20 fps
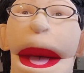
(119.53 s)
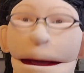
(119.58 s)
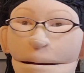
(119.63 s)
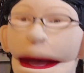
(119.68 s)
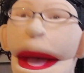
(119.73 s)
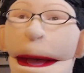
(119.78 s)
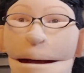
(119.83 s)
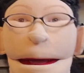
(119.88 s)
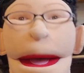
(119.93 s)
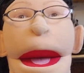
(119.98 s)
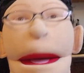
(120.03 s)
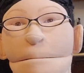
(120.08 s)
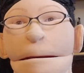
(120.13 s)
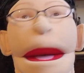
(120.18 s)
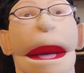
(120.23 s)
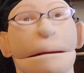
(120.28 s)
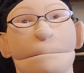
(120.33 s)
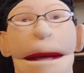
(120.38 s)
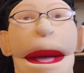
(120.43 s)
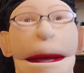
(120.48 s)
I gotta
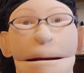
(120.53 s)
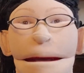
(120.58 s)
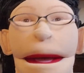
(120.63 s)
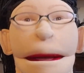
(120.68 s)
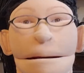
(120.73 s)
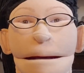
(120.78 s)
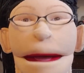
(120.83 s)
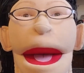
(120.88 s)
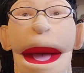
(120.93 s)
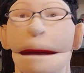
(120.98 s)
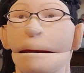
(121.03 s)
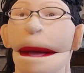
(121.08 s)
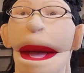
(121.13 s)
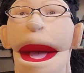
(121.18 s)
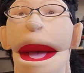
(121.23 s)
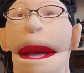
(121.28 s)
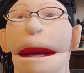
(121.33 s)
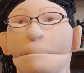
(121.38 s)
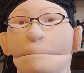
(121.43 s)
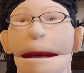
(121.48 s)
find something else to
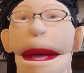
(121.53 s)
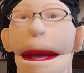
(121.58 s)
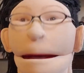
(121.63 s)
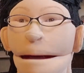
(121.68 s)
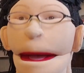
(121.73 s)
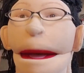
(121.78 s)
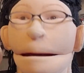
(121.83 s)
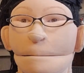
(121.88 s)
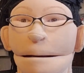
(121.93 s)
do in the